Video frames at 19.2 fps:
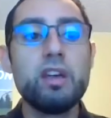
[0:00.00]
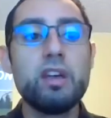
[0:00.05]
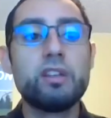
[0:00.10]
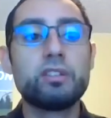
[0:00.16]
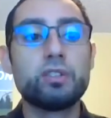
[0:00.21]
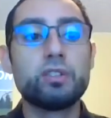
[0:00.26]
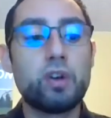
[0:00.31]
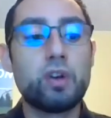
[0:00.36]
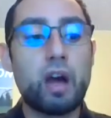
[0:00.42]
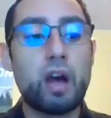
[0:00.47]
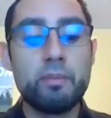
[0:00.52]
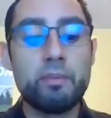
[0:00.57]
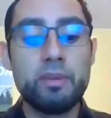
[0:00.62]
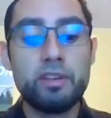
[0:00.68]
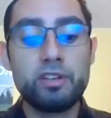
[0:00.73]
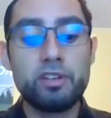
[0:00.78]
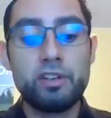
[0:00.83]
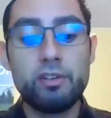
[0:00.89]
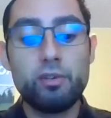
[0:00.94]
So I'm
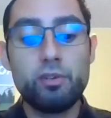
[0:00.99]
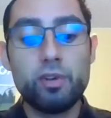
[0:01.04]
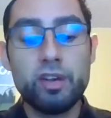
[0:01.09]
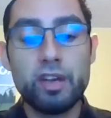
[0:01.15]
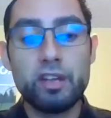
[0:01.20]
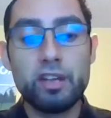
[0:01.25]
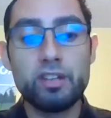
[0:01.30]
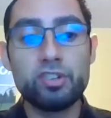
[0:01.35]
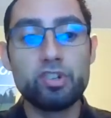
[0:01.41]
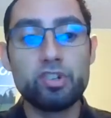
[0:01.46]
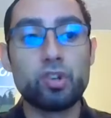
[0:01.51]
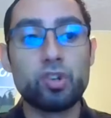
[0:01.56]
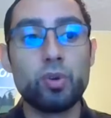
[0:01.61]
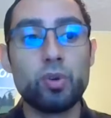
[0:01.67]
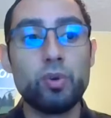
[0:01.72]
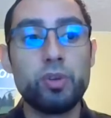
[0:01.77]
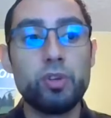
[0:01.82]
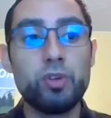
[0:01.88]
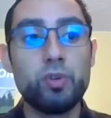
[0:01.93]
going to go ahead and
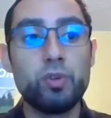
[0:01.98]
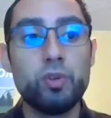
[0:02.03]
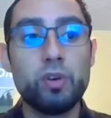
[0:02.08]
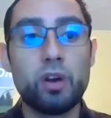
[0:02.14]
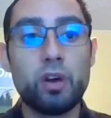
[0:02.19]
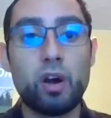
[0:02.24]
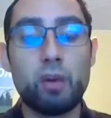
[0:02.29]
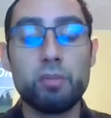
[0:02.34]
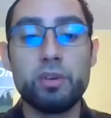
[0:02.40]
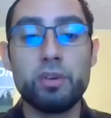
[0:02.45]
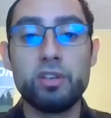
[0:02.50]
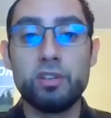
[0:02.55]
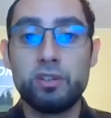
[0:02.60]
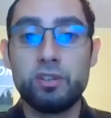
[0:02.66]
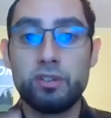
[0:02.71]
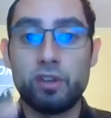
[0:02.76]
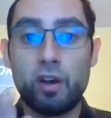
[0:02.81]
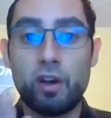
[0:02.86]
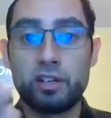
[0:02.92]
show you. I'll be
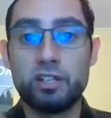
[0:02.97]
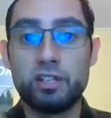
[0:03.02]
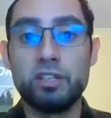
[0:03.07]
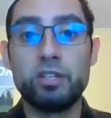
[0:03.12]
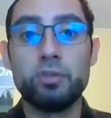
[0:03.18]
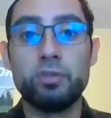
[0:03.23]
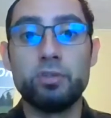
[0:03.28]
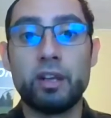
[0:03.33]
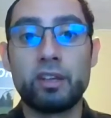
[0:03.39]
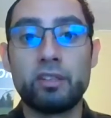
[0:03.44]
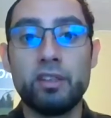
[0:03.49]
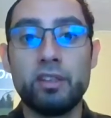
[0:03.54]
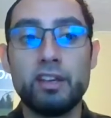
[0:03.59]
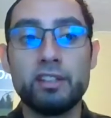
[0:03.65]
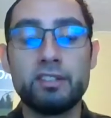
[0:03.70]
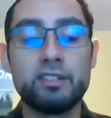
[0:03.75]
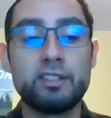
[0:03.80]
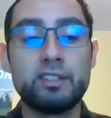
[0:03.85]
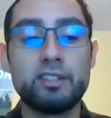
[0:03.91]
talking to you like
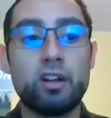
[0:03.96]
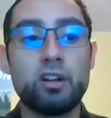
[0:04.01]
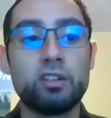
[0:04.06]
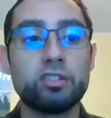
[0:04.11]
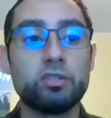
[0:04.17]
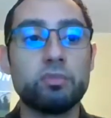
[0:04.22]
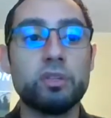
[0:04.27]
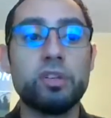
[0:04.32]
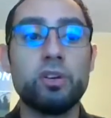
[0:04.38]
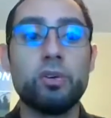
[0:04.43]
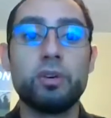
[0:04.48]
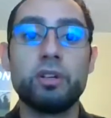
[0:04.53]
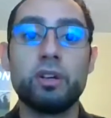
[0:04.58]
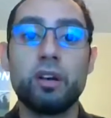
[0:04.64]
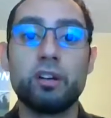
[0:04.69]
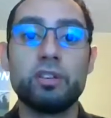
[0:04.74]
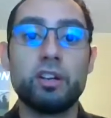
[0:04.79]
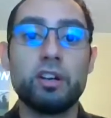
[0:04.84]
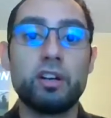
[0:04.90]
this, and then I'll also be going
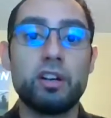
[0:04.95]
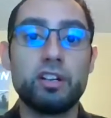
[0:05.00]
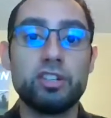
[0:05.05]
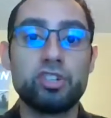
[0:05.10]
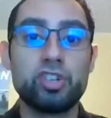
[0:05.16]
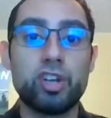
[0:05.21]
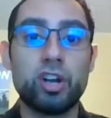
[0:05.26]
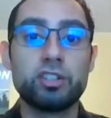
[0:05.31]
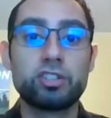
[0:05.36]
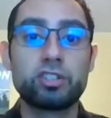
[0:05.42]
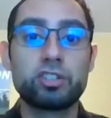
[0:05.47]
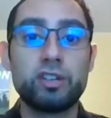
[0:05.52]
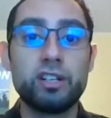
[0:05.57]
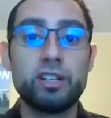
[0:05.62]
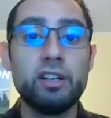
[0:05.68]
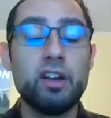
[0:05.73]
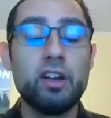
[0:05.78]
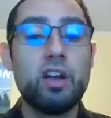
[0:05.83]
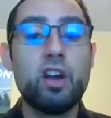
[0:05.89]
on a share
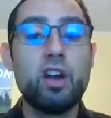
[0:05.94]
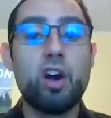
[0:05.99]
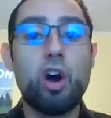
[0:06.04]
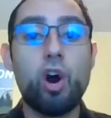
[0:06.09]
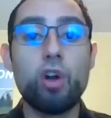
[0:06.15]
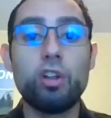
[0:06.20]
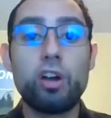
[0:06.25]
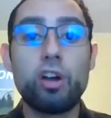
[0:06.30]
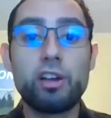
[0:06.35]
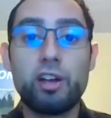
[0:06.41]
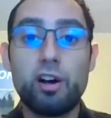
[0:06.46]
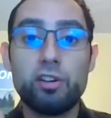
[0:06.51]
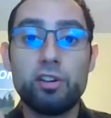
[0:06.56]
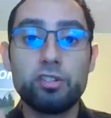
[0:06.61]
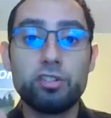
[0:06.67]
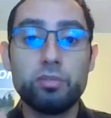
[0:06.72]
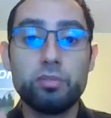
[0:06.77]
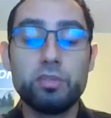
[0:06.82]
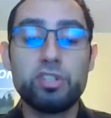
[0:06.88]
screen. I'll
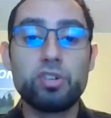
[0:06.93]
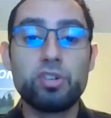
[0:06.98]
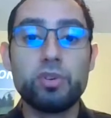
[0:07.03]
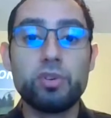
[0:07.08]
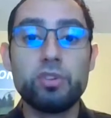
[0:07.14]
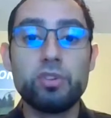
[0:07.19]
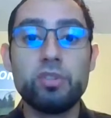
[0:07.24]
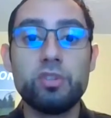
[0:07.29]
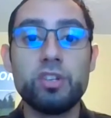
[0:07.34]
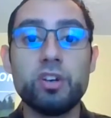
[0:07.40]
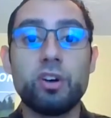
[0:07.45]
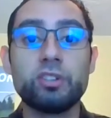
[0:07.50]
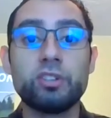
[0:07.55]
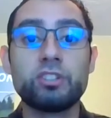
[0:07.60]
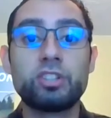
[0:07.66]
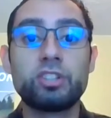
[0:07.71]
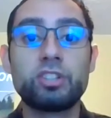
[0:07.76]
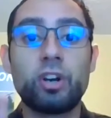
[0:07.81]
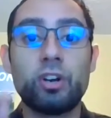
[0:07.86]
also be showing you the
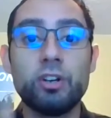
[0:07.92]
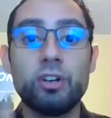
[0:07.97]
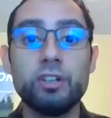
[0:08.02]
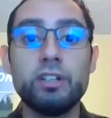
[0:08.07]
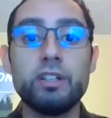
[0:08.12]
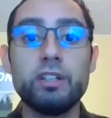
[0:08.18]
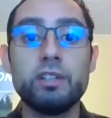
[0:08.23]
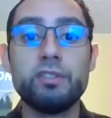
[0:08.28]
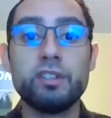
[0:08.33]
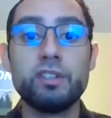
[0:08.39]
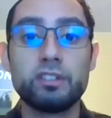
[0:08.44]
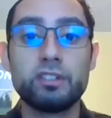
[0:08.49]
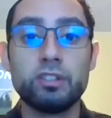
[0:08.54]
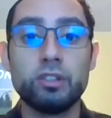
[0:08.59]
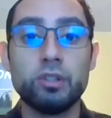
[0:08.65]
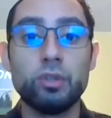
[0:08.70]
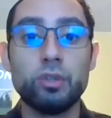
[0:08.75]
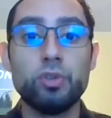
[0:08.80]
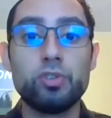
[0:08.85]
alternative
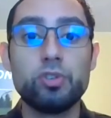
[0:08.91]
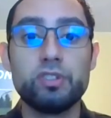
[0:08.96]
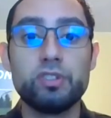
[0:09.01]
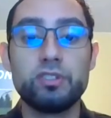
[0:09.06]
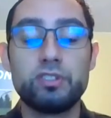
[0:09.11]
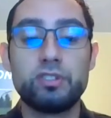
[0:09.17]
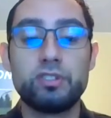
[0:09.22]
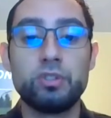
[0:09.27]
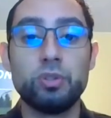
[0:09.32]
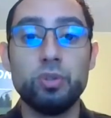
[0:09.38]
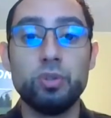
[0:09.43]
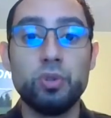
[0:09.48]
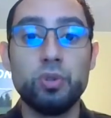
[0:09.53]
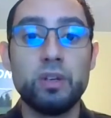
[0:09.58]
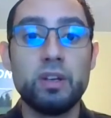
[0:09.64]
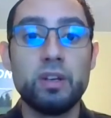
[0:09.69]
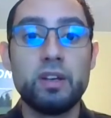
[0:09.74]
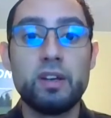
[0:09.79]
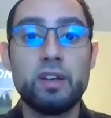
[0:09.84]
solutions
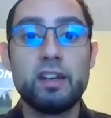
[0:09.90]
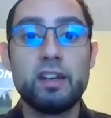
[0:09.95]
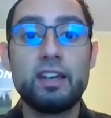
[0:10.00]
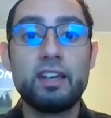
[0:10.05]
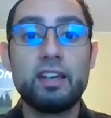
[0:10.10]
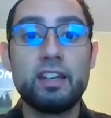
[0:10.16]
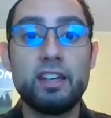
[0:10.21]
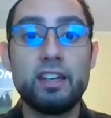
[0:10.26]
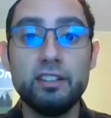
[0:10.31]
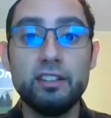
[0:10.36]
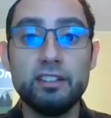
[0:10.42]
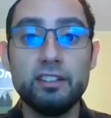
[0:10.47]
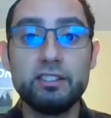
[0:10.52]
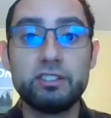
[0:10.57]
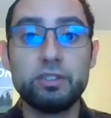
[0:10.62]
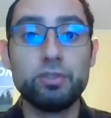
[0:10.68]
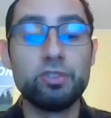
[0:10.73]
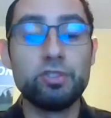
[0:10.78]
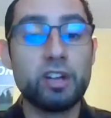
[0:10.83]
to Heal N
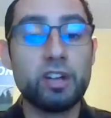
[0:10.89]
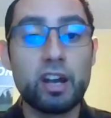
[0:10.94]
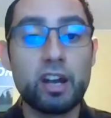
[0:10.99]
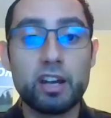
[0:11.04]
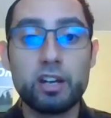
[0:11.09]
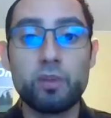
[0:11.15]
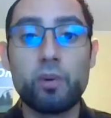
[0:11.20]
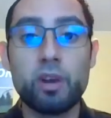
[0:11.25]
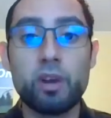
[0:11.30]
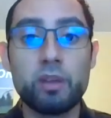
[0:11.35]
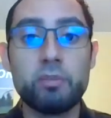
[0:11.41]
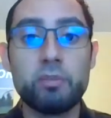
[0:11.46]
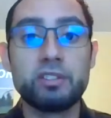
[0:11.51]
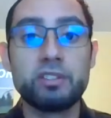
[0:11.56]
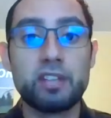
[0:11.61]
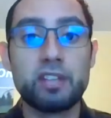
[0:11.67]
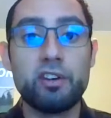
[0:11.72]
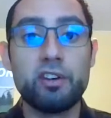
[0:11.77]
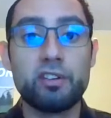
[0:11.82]
Soothe you're not going to want to
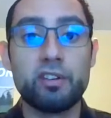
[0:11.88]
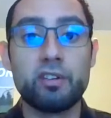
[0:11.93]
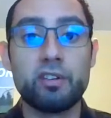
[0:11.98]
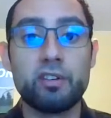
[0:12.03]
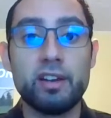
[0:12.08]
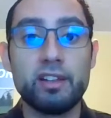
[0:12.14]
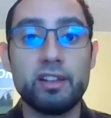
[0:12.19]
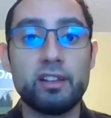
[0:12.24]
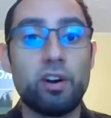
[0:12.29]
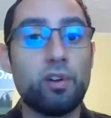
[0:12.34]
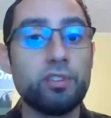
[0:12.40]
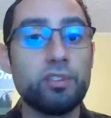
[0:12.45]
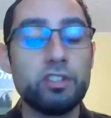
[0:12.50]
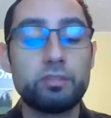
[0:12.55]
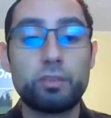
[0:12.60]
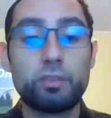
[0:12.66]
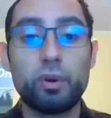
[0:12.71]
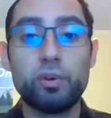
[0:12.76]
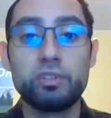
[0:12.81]
miss out on, right? All
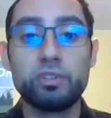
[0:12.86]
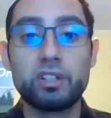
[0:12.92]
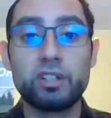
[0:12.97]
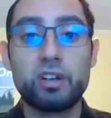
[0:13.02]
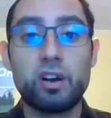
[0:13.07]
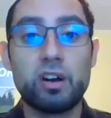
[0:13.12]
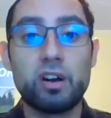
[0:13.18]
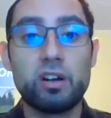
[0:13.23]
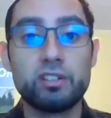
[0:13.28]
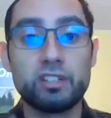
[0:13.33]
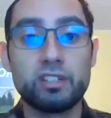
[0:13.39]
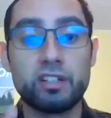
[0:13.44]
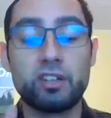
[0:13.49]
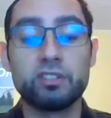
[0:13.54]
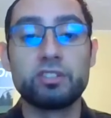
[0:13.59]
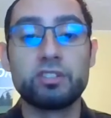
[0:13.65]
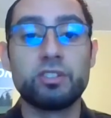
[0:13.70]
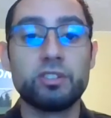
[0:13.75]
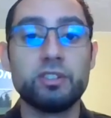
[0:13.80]
these pros and cons and
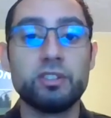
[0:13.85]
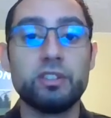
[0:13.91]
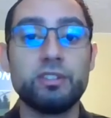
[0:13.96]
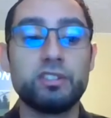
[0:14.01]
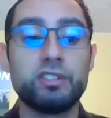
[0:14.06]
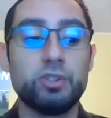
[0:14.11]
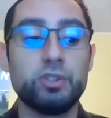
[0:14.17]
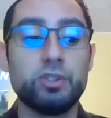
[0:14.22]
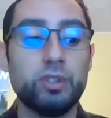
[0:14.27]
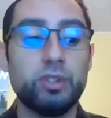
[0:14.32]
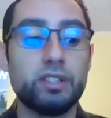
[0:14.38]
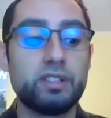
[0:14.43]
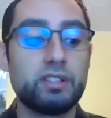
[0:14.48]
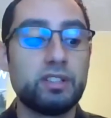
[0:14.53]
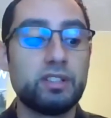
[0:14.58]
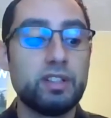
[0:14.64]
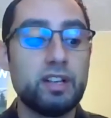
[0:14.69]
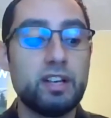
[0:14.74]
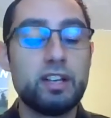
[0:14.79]
alternatives to it.
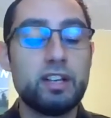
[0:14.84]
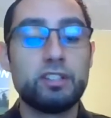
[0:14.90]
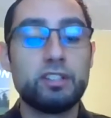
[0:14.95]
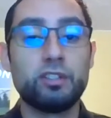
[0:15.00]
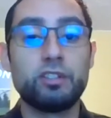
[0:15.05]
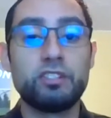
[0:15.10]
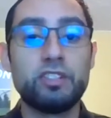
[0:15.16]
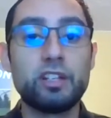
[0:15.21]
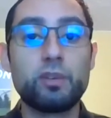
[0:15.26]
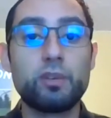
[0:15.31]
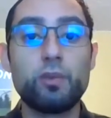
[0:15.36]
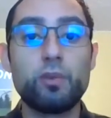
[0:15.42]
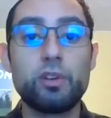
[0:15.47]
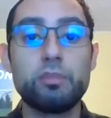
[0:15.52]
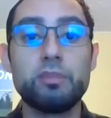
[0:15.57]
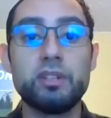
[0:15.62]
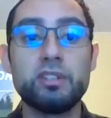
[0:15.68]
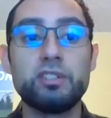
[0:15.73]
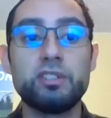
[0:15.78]
So stick with
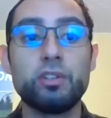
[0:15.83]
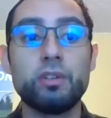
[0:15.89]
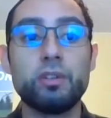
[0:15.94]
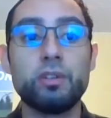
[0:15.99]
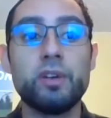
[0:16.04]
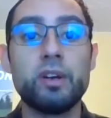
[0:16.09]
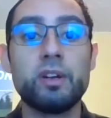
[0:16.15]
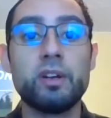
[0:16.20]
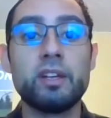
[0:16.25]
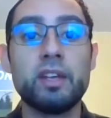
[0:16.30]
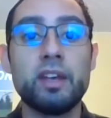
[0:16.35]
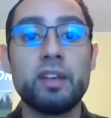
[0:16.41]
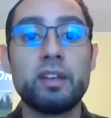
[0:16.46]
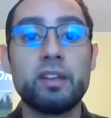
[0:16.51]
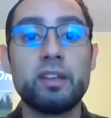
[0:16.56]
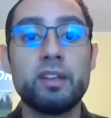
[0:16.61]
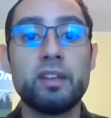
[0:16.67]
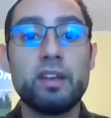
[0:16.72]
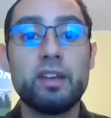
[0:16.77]
me until the very end.